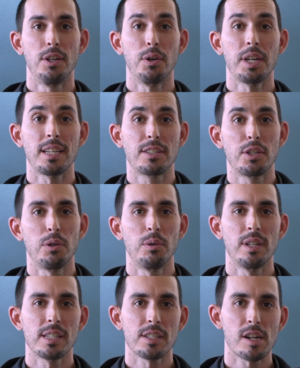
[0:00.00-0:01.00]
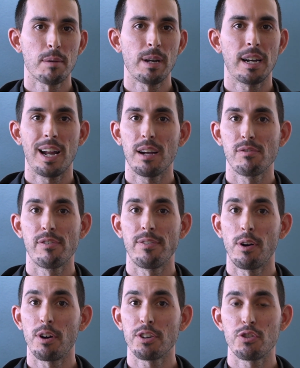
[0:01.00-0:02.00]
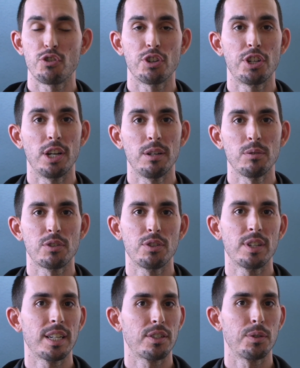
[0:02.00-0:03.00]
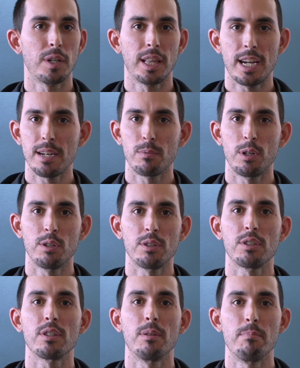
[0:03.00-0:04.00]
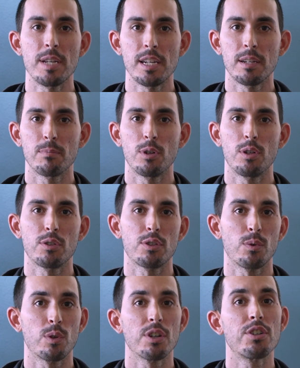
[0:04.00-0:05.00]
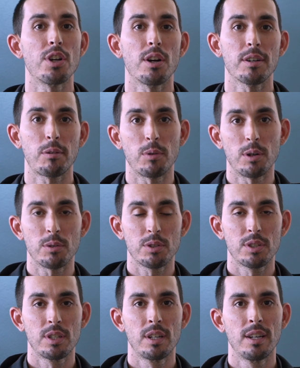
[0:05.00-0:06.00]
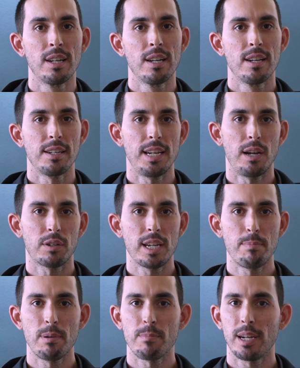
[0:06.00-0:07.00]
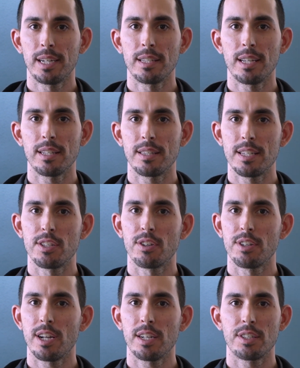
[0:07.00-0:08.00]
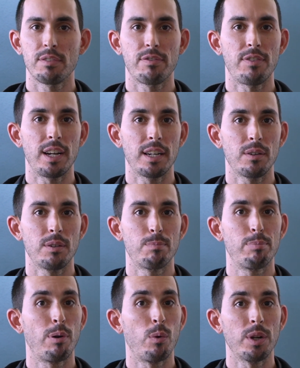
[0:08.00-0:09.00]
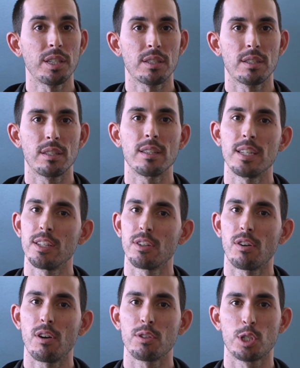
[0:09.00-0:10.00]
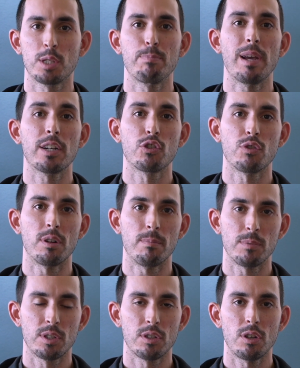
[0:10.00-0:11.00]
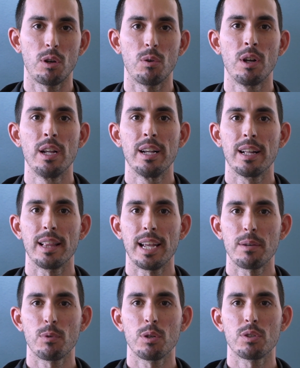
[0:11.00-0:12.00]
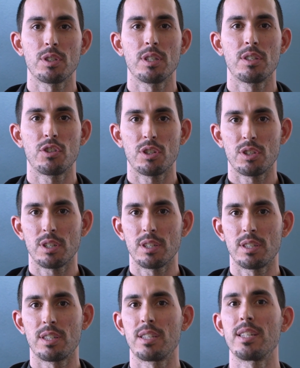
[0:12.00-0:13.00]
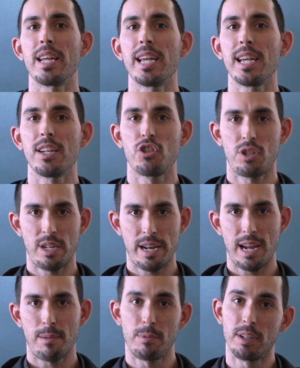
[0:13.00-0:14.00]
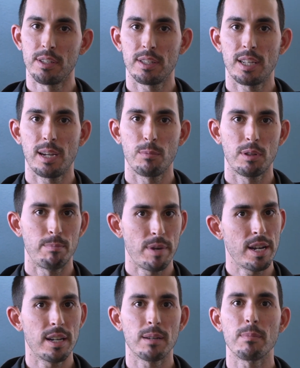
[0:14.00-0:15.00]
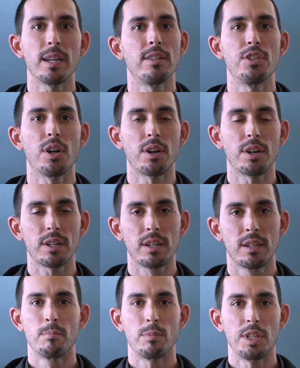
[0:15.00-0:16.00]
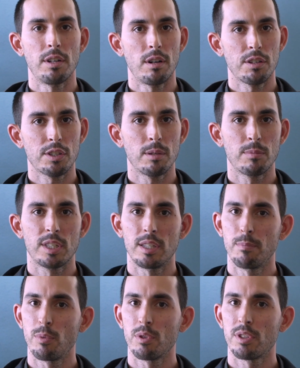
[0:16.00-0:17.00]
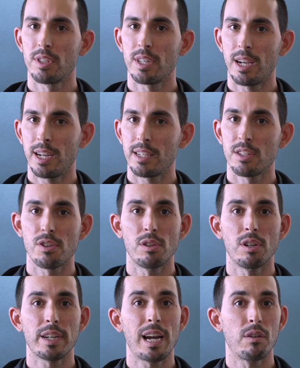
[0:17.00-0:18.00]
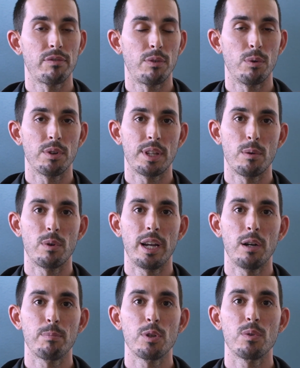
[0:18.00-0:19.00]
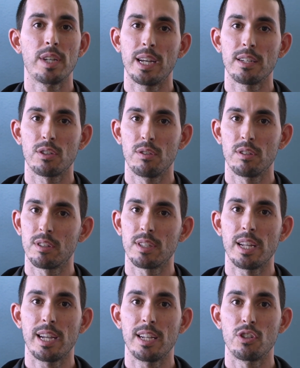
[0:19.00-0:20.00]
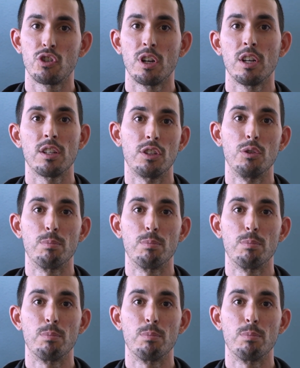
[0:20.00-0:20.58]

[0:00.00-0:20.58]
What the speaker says: Okay, so let's talk about how far you should go to get to a light roast, a medium roast, or a dark roast. Now keep in mind that these are not defined points, these are all spectrums. So light roast is just a stage that happens, same with medium and dark. But there are some simple signs to look out for that will help you get to the stage you